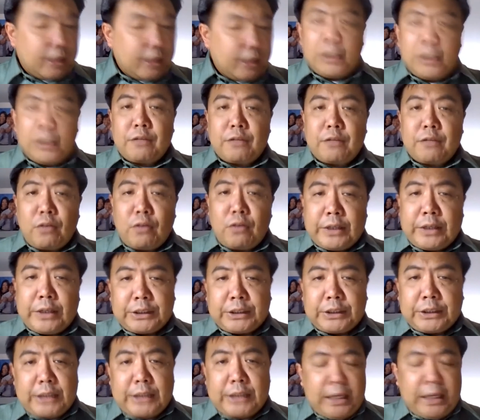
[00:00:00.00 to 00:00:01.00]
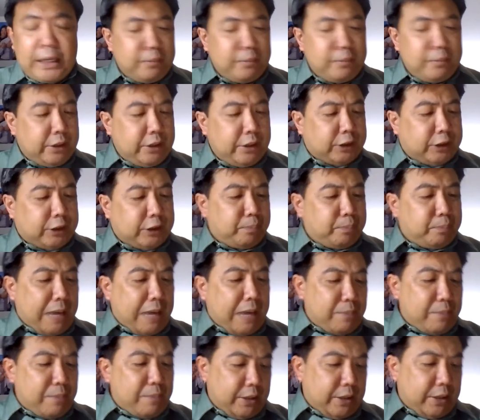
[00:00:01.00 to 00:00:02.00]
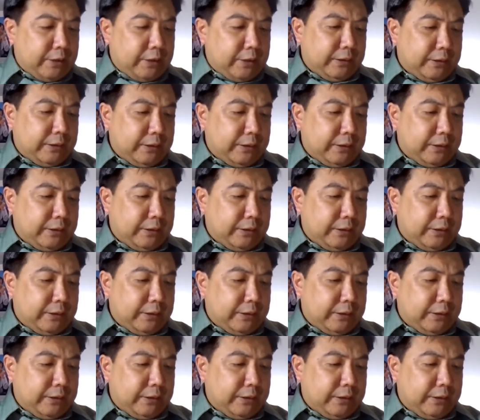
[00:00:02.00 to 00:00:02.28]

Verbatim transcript: Therefore, its name is Babel,